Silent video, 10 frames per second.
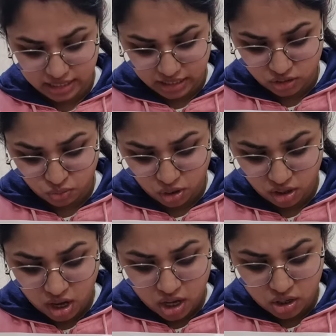Then it is
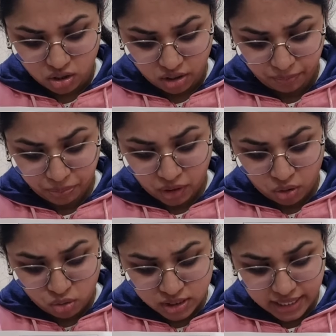what? Your
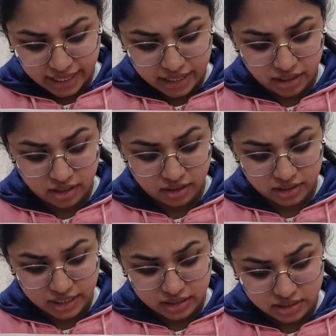cosecant,
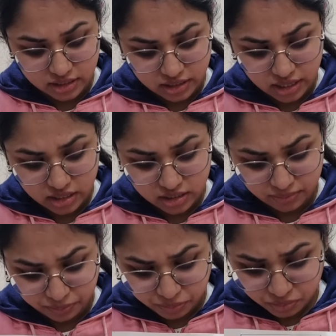that is written
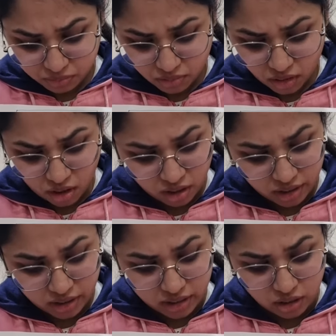as
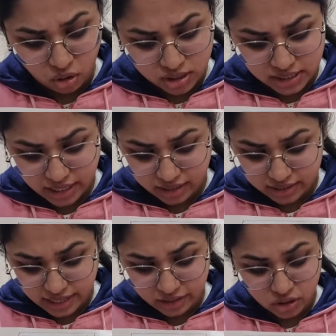
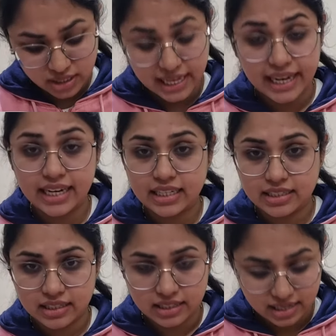cosec. Then your secant
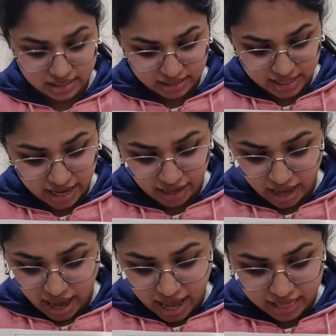is written as sec.
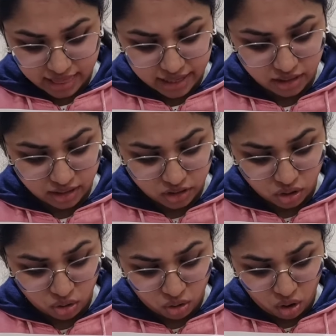And then
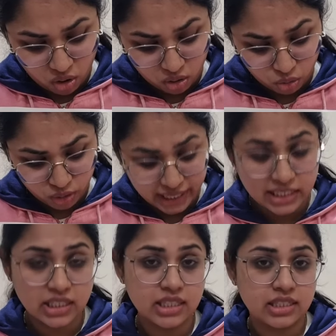your
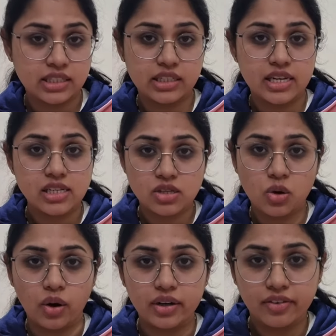cotangent is written
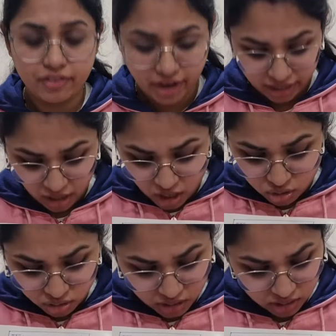as cot. Fine.
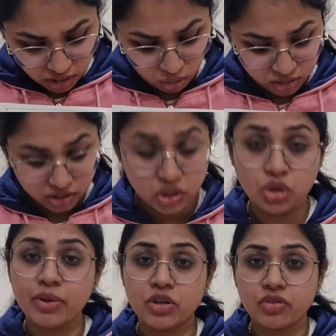So these are all the
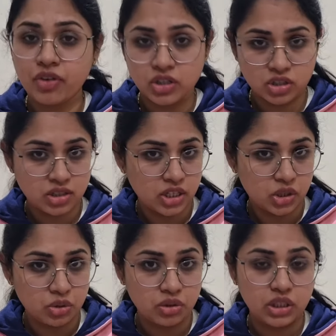trigonometric functions
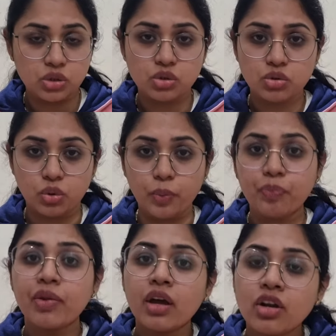that you need to
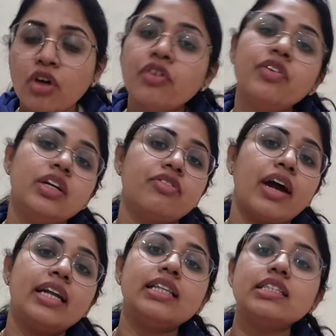know. Now we will
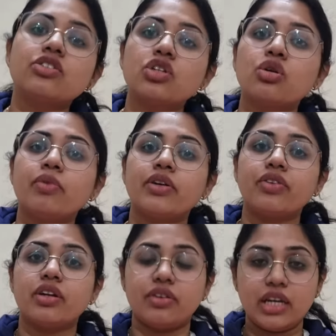define these
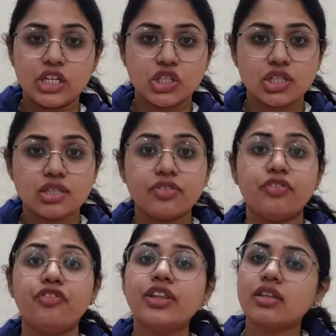trigonometric
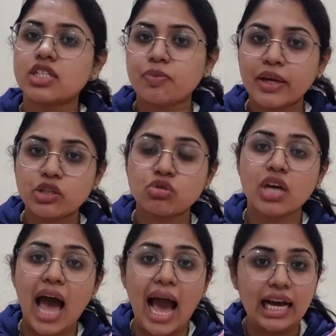relationships with respect
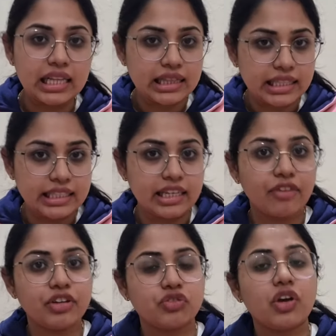to the angle
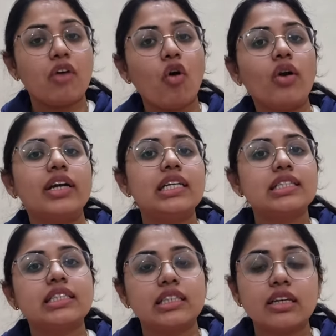theta, which we have
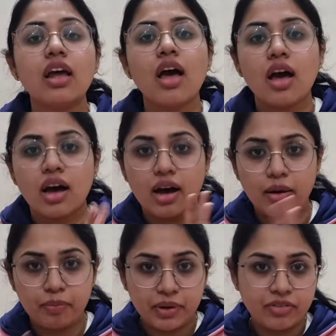already seen in
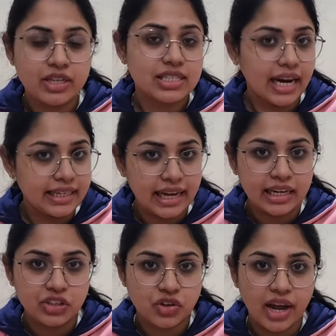previous right
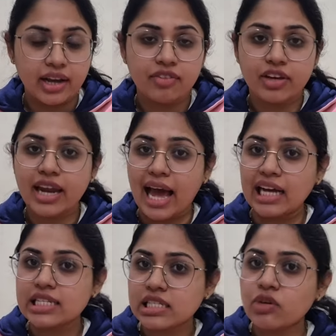angle triangle, where
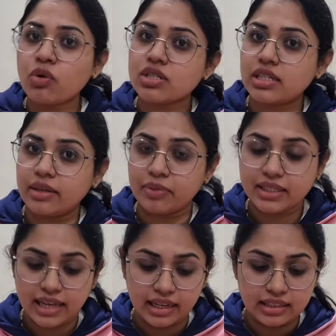angle C was
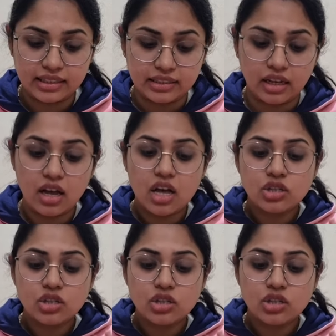named as angle theta.